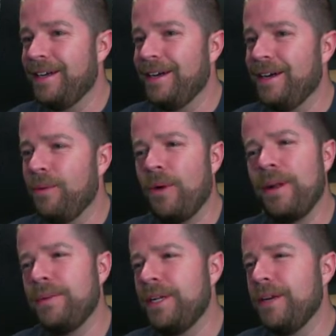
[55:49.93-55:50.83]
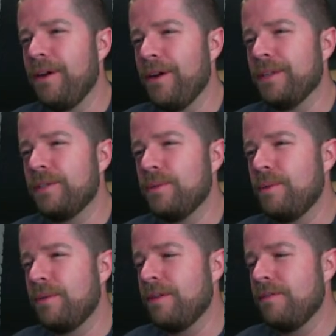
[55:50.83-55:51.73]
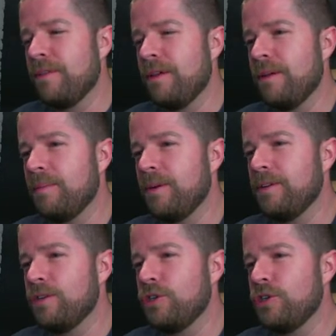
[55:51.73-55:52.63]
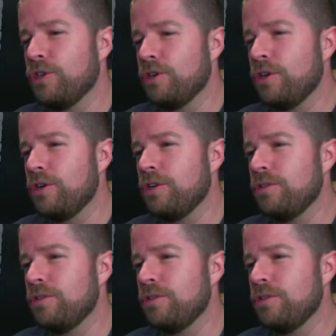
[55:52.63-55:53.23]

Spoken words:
Why would he not swing with everything? I'm not sure.